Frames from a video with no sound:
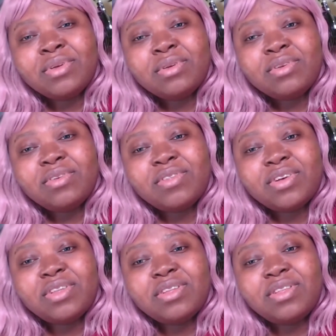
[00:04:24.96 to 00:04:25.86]
Is
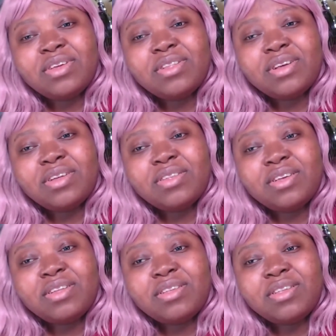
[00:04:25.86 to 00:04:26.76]
that the thing that
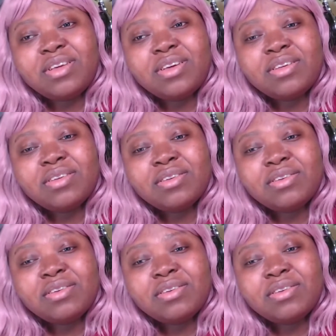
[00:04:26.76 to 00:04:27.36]
sent the thing?